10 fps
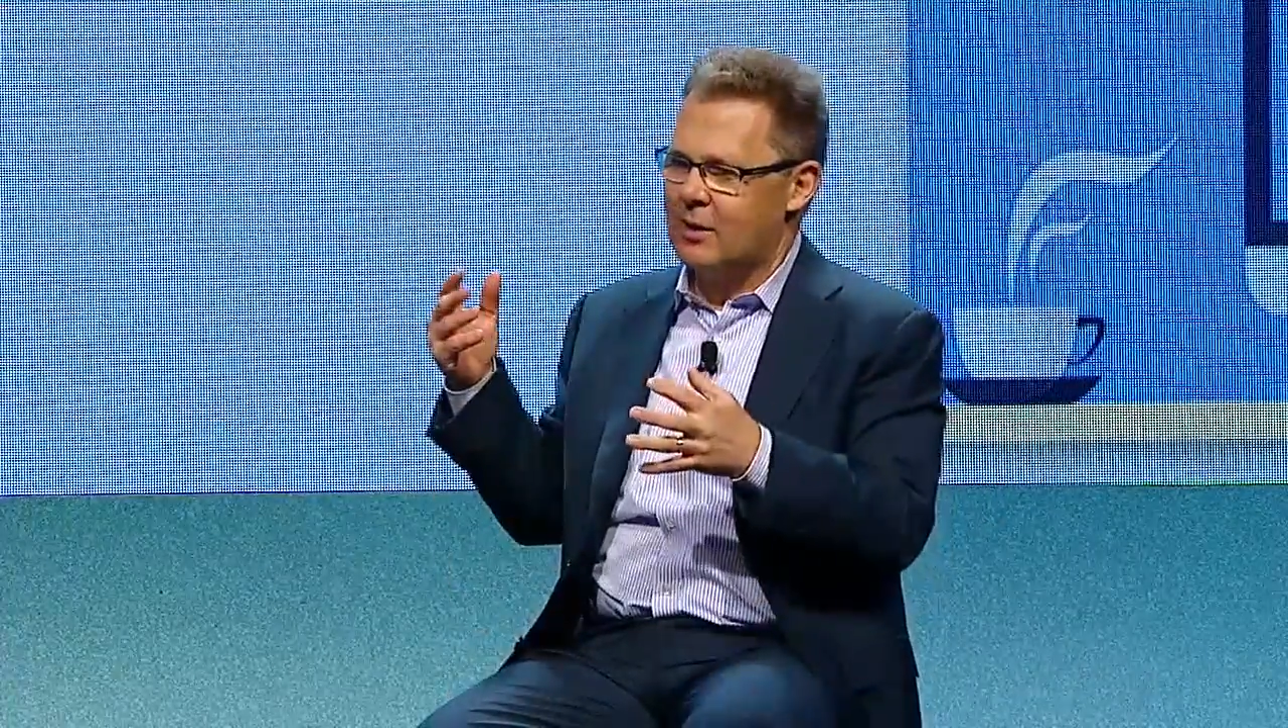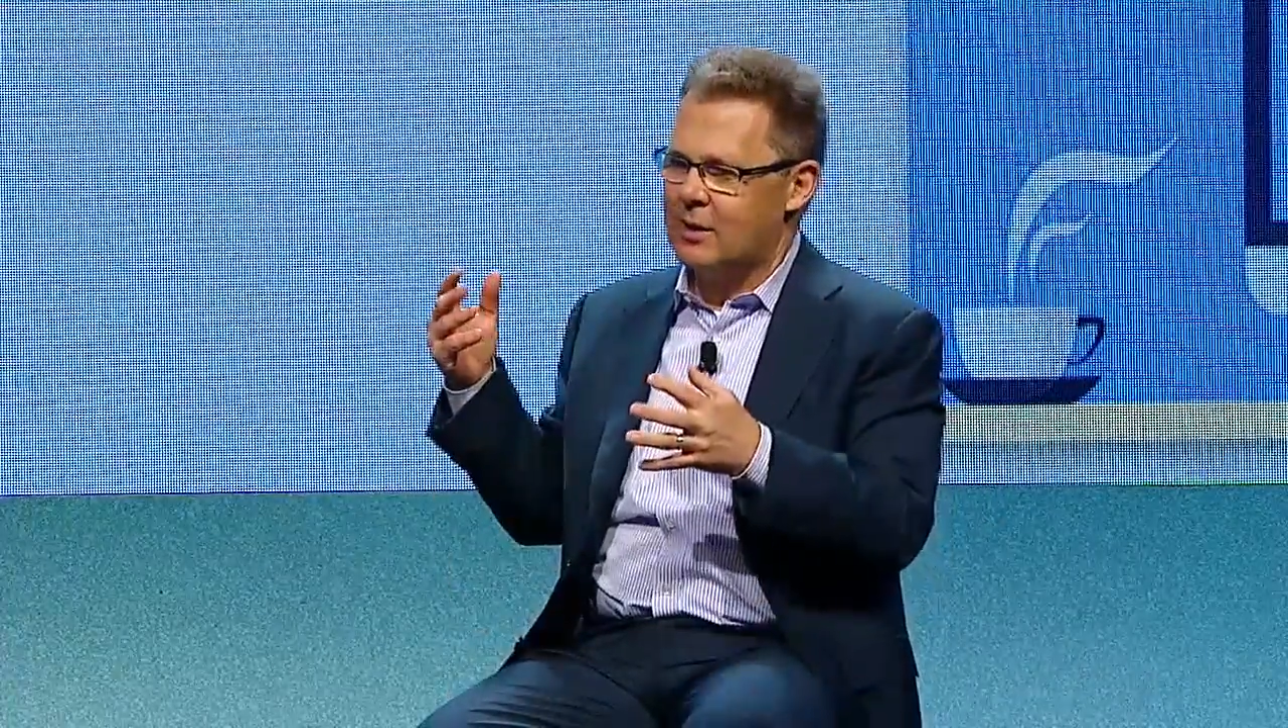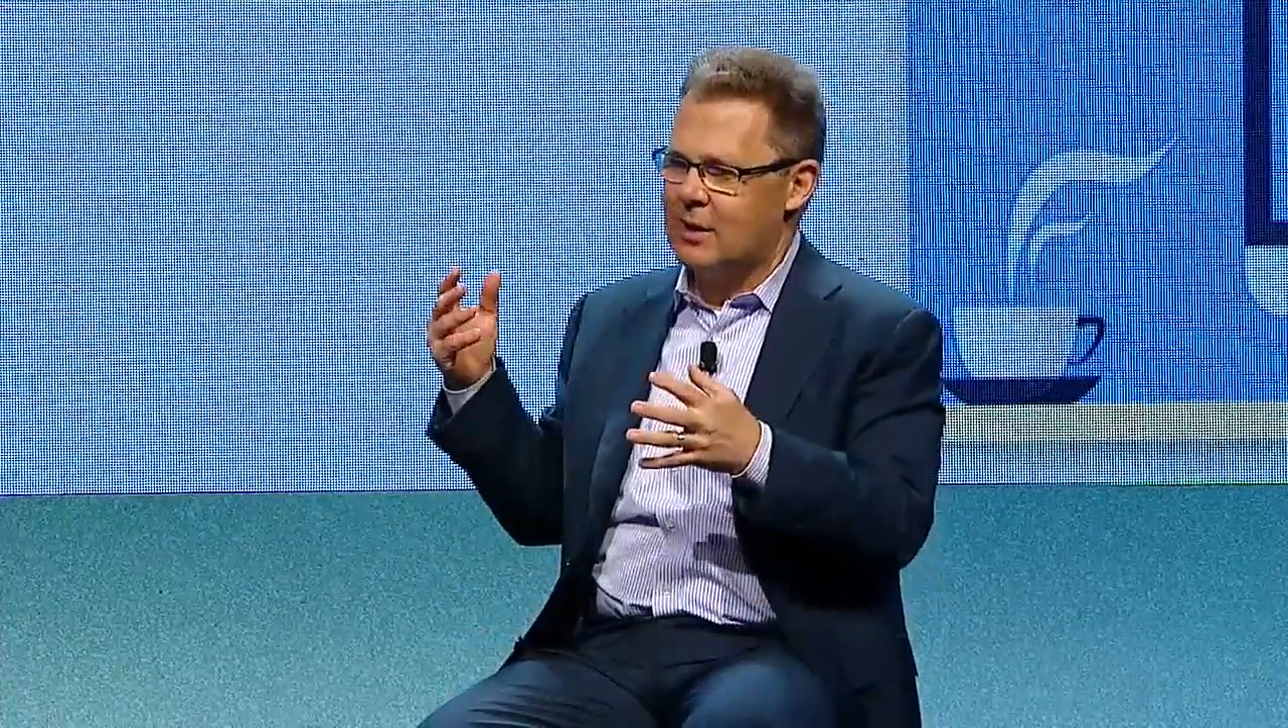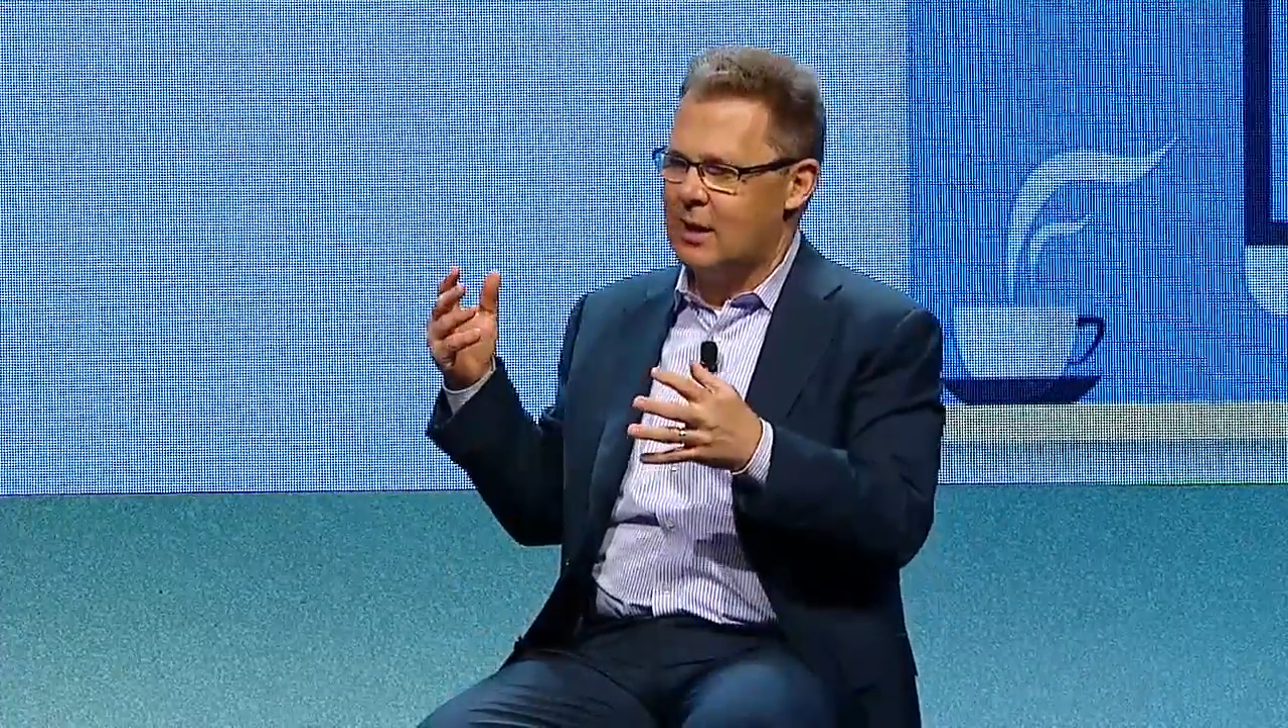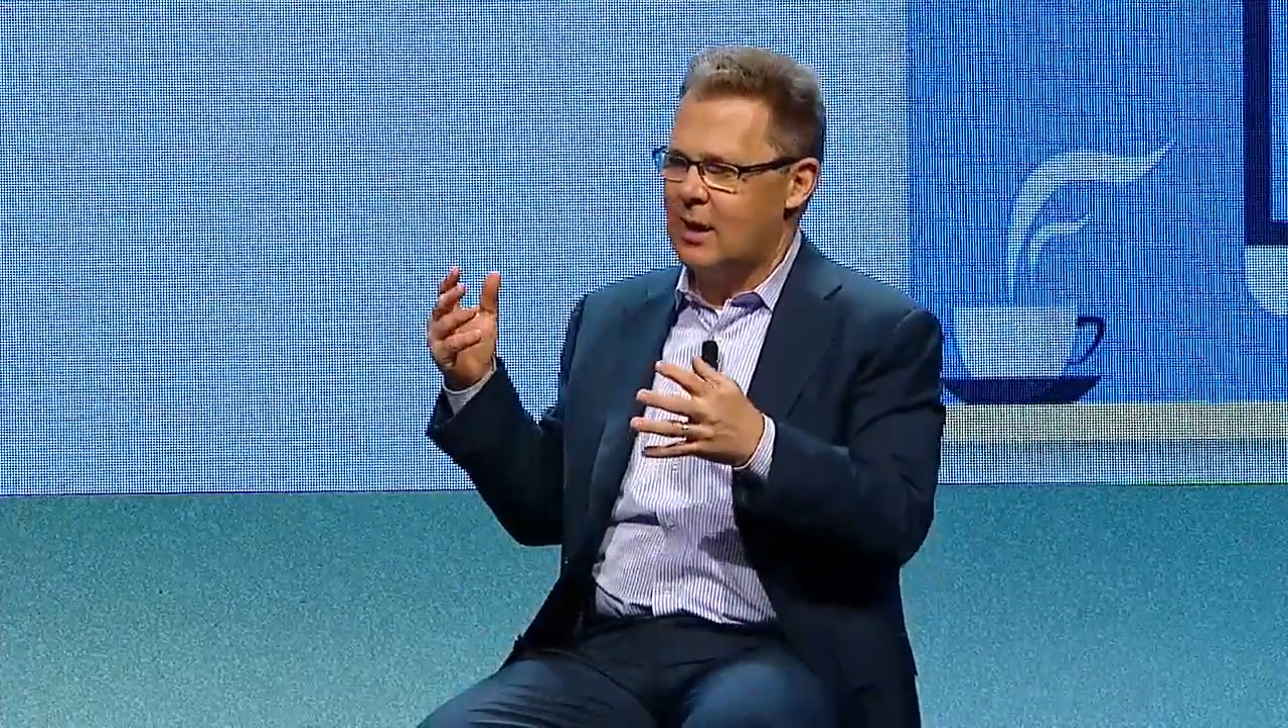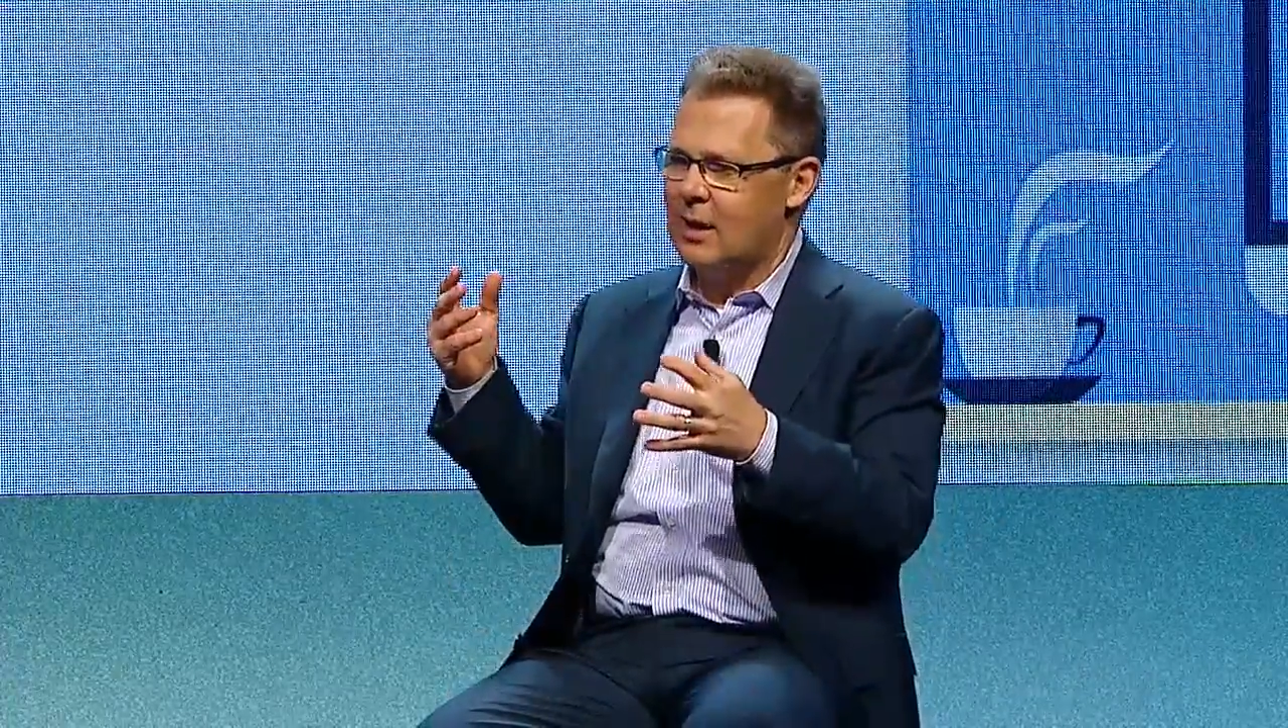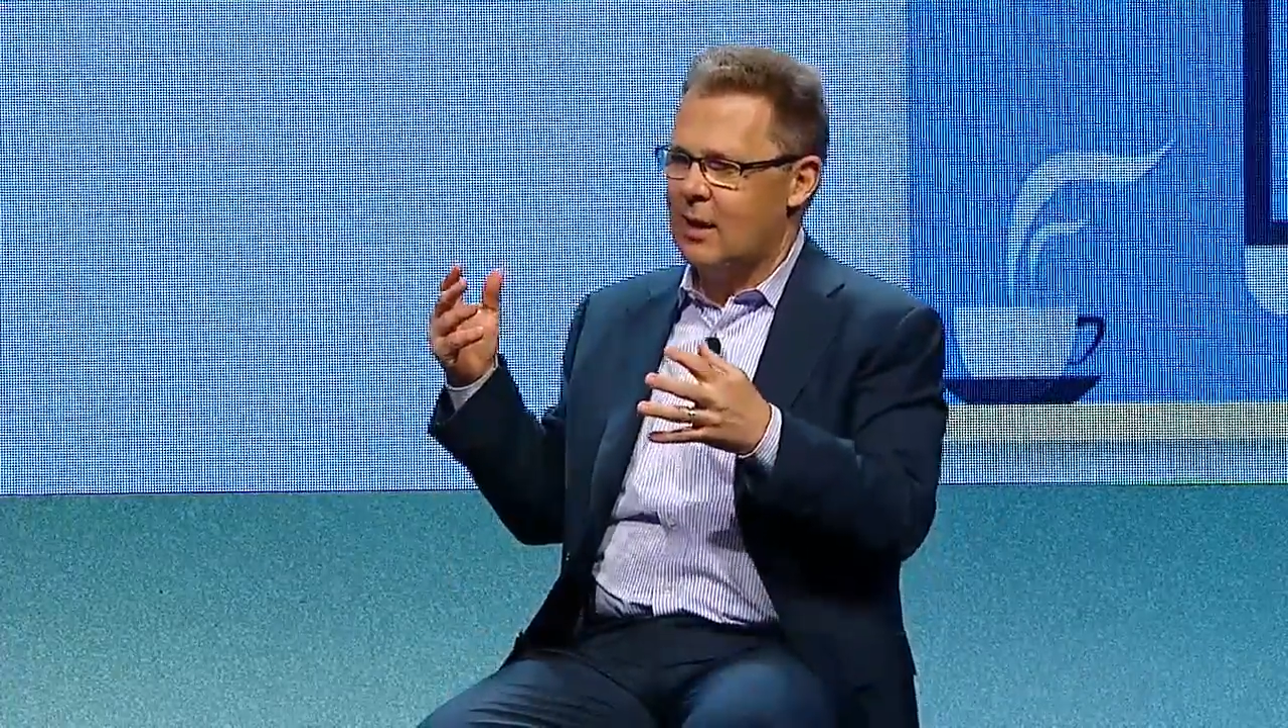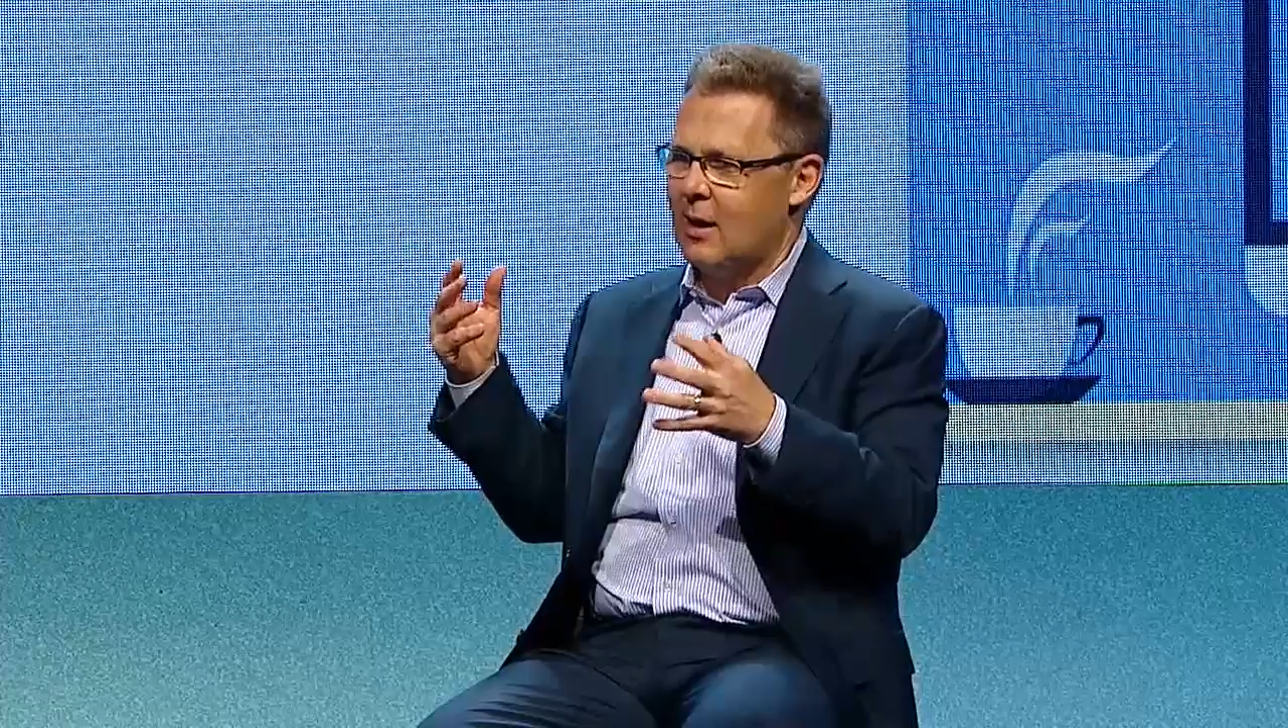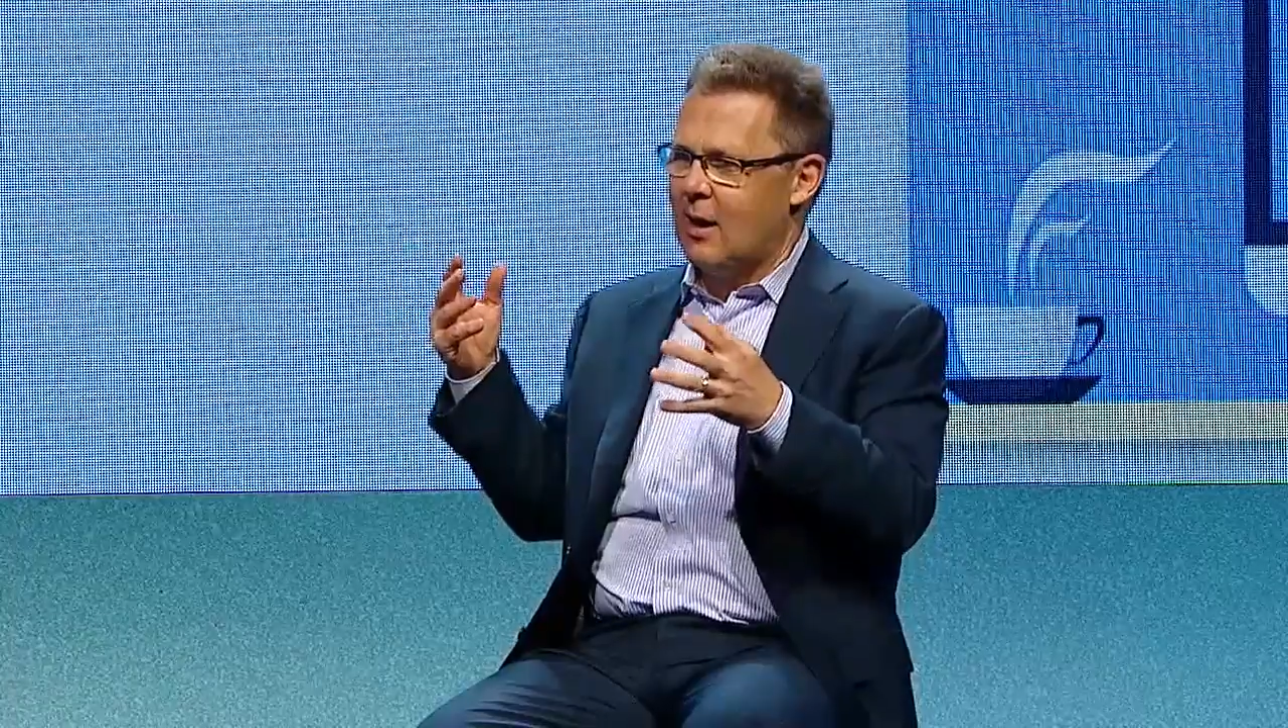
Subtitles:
to see